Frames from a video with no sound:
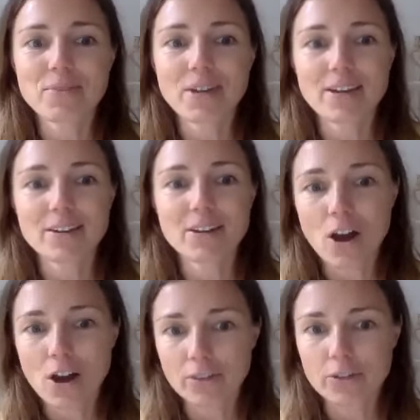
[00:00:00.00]
an
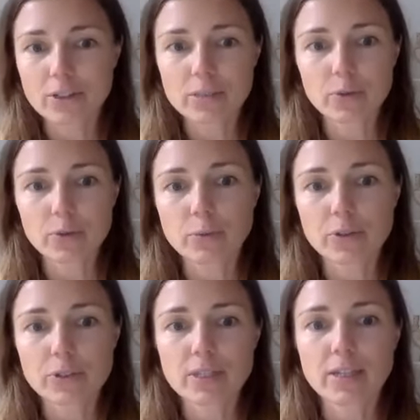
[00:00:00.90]
author and a
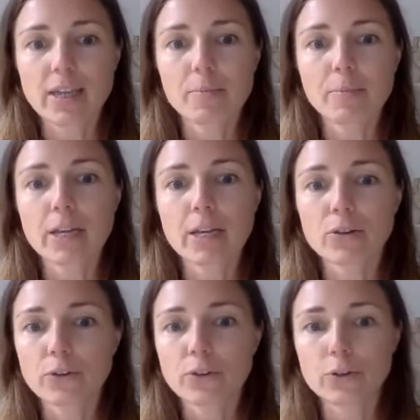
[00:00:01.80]
spokesperson and campaigner
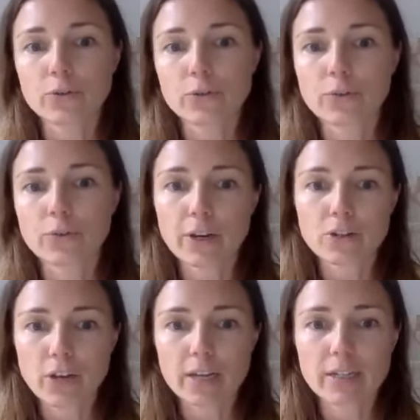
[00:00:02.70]
for fair
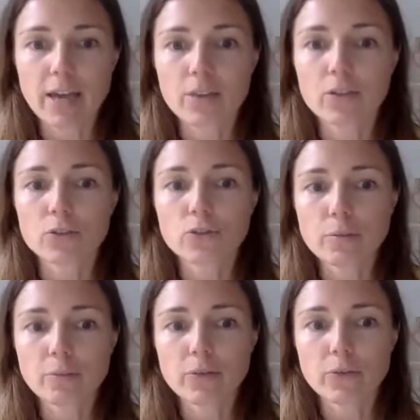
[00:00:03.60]
trade and ethical
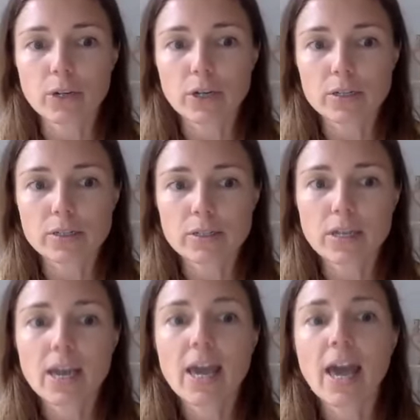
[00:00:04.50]
treatment of workers.
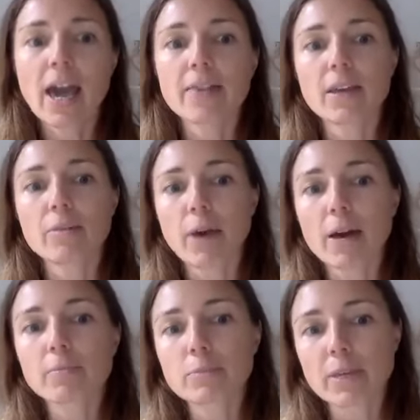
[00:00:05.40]
And then
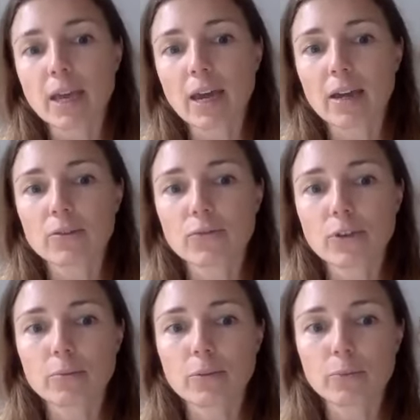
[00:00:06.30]
Babs Behan
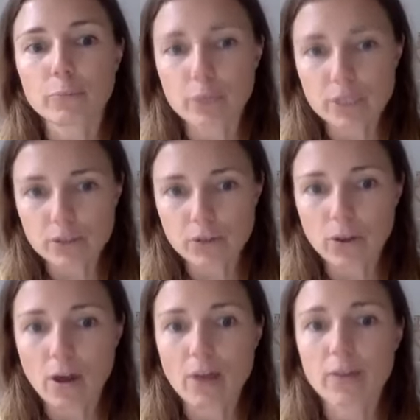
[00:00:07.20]
from Bristol
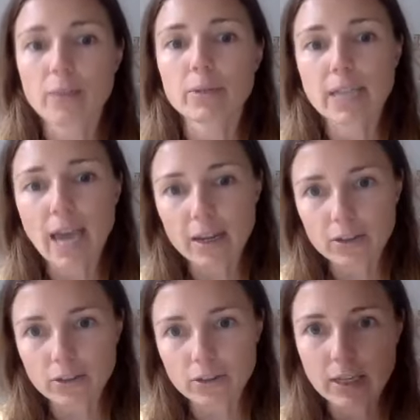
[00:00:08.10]
Cloth and
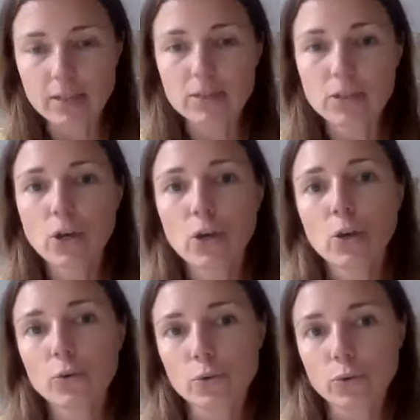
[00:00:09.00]
Botanical Inks,
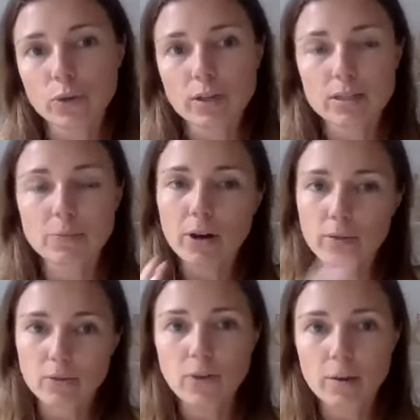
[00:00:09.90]
who is part
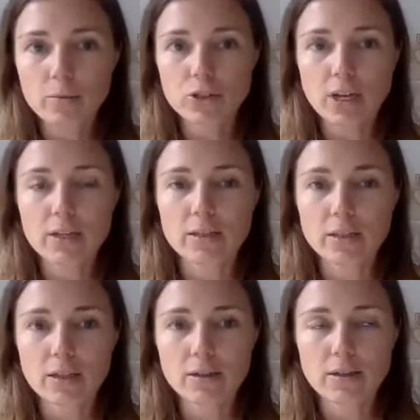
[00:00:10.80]
of the Fibershed in
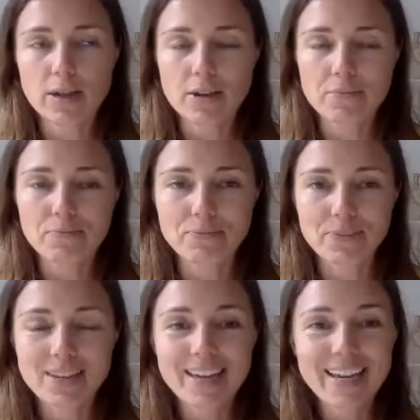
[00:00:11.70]

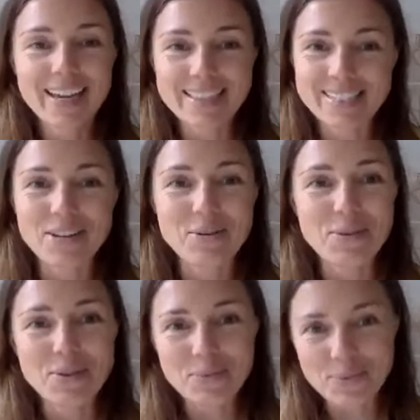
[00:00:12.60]
the
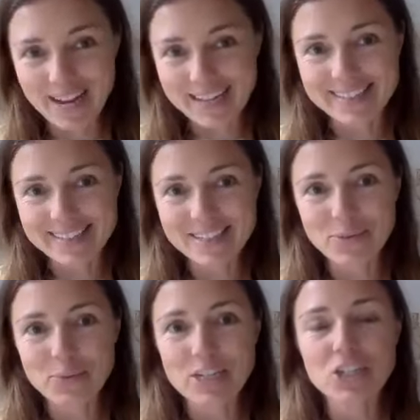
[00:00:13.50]
Southwest,
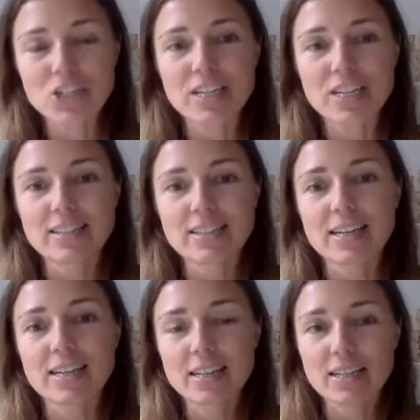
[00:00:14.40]
which is
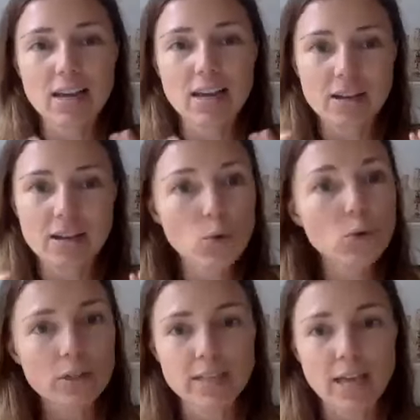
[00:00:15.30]
a
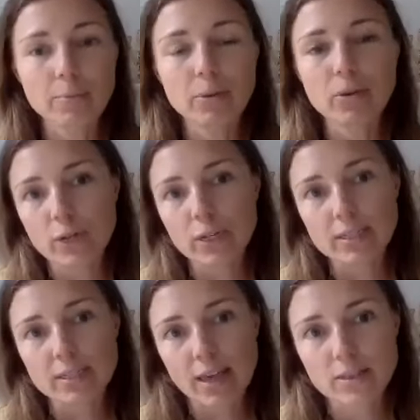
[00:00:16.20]
local example of what
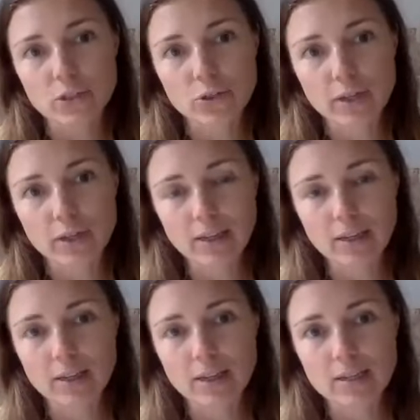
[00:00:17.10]
Nisanth is doing
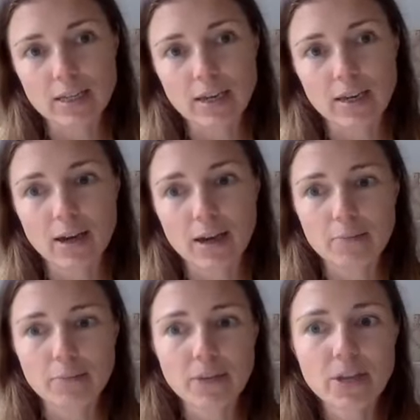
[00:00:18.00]
in India.
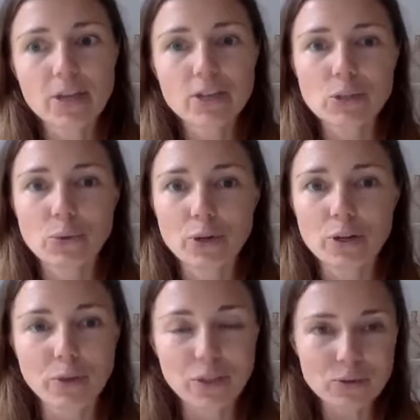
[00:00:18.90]
So we're
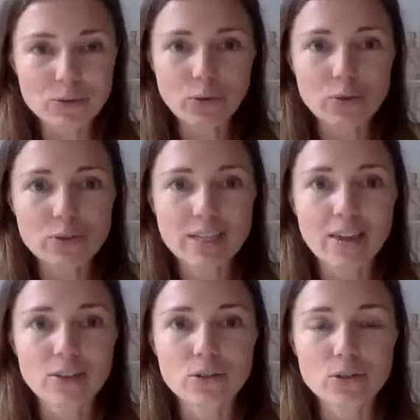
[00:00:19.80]
going to bring those folks
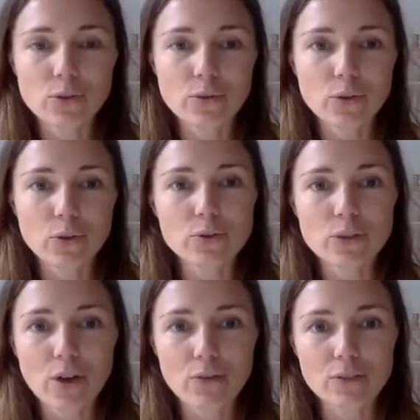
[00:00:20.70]
together to sort of close the
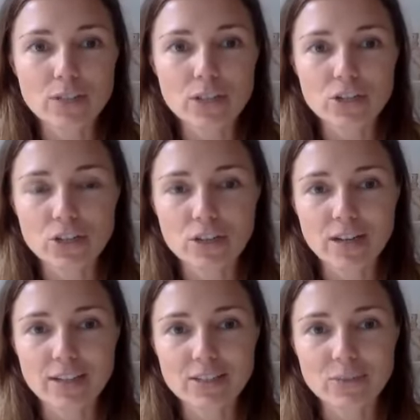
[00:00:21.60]
conversation
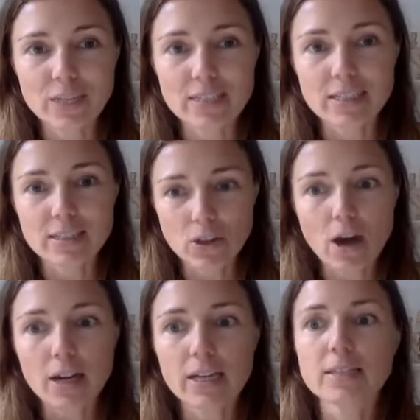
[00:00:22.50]
next week at 6
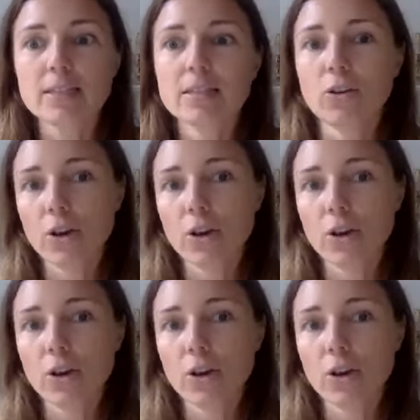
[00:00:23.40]
o'clock. And since you're